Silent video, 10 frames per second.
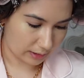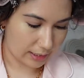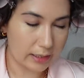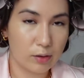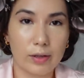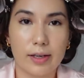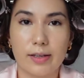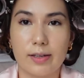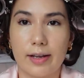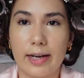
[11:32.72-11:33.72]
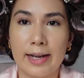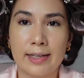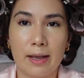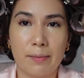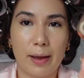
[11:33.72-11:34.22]
and then on the other side it is
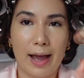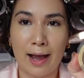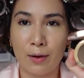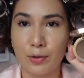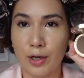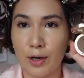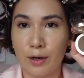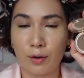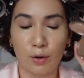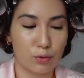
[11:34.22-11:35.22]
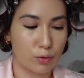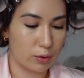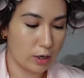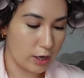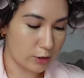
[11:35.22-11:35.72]
a powder contour.
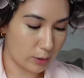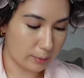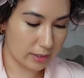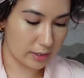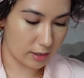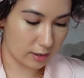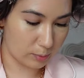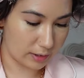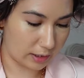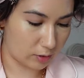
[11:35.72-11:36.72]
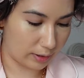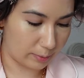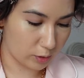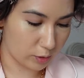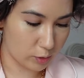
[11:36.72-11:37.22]
So I'm going to start with the cream
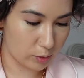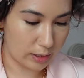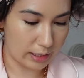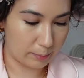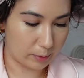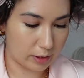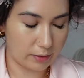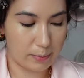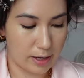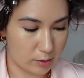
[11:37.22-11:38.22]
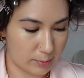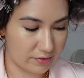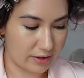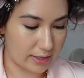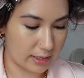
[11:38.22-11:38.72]
contour and then I'm going to powder my
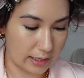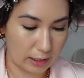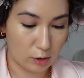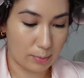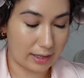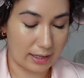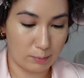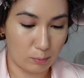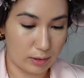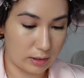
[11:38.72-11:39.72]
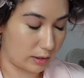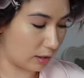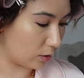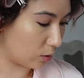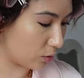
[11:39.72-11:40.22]
face and then go back in with the
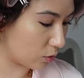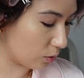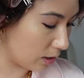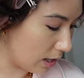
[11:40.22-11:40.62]
other contour.